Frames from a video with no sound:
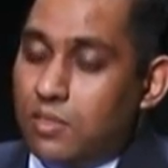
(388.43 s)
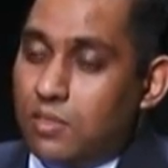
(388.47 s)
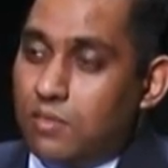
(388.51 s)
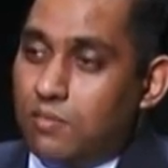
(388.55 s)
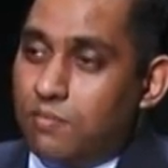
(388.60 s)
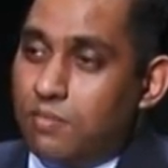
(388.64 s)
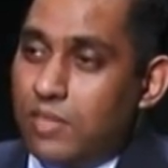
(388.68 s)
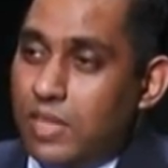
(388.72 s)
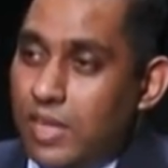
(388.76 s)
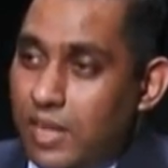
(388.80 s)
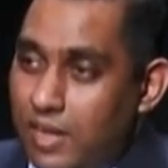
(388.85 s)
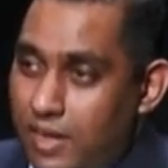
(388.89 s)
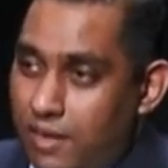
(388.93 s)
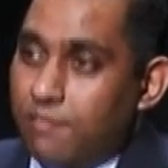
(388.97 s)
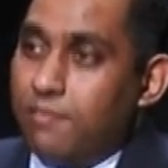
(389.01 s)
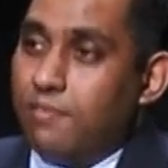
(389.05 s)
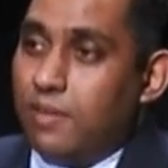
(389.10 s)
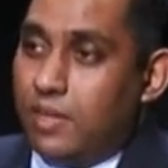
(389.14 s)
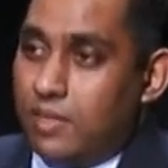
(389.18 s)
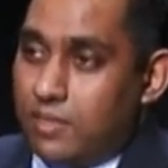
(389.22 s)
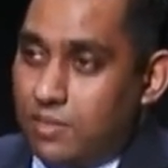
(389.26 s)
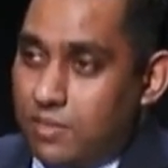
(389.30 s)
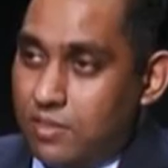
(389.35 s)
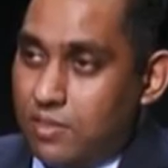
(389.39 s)
we can
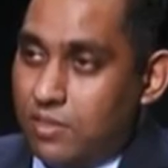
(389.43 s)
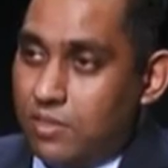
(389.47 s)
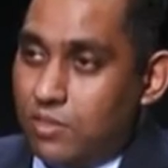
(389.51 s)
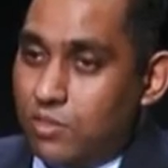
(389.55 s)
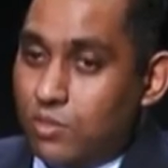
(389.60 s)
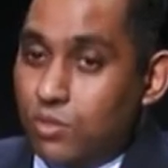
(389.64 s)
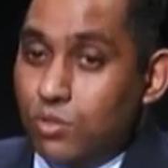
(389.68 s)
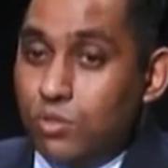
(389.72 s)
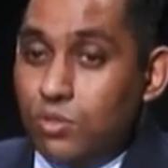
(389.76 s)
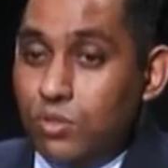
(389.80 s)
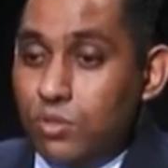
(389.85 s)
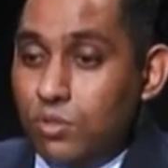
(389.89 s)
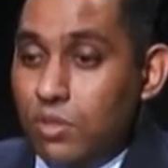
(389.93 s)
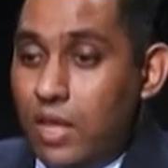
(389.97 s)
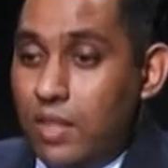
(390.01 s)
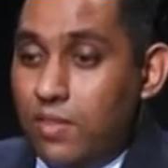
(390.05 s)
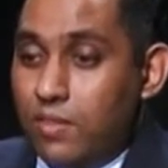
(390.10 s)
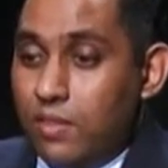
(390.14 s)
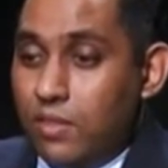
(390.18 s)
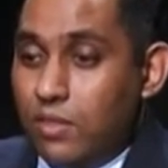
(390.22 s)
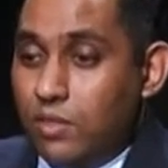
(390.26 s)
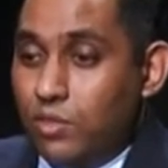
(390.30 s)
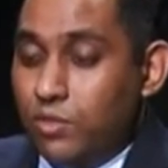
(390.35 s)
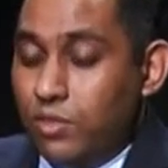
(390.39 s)
advise. So at
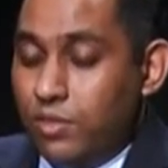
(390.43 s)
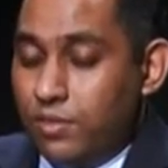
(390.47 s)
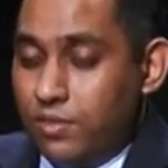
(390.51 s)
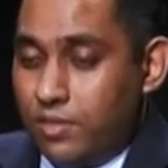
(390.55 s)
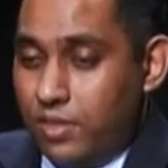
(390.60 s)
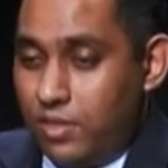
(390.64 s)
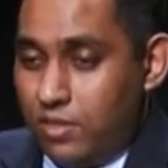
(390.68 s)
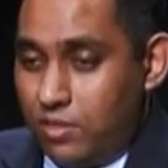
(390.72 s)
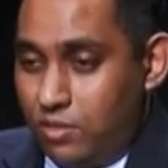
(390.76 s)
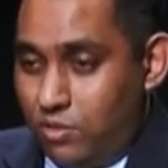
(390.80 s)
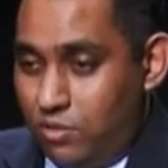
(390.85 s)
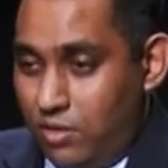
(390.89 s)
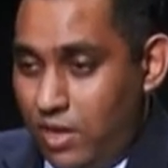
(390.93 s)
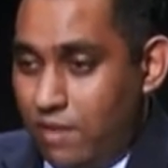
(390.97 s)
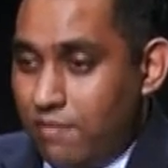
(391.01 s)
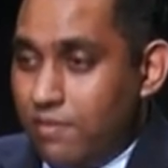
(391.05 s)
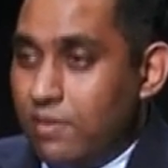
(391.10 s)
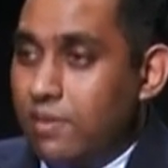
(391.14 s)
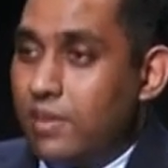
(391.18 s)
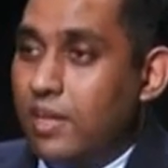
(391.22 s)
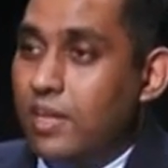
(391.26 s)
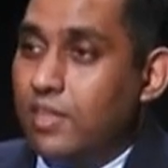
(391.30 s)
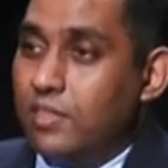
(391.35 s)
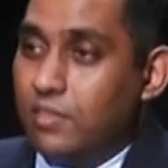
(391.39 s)
the unit trust, you have a
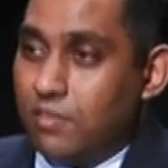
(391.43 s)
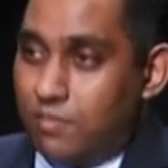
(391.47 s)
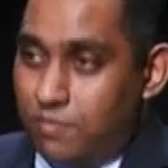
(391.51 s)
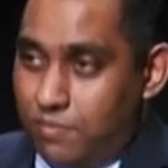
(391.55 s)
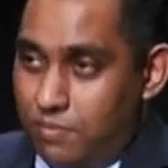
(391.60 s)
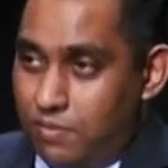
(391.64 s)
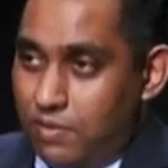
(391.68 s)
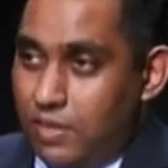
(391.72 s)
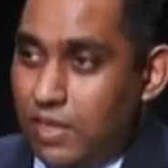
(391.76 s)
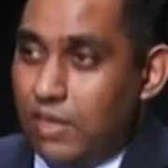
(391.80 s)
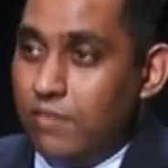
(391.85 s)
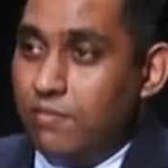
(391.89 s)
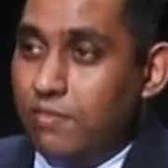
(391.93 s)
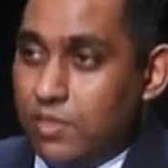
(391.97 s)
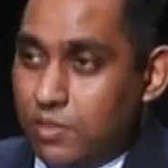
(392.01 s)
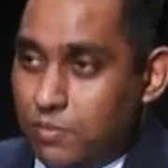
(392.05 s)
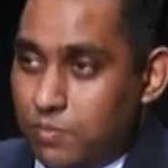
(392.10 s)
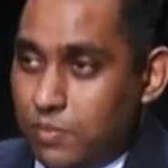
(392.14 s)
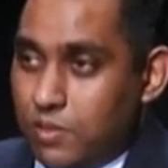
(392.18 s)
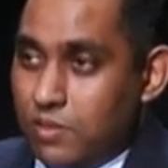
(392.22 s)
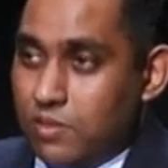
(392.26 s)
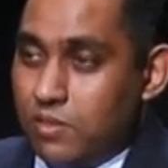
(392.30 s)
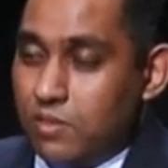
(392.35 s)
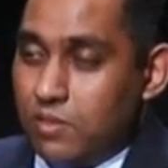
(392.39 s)
range of
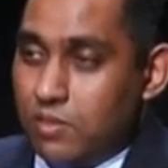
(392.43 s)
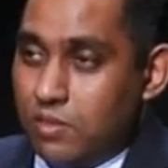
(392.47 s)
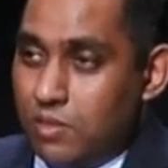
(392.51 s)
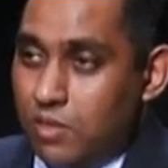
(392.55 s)
investments.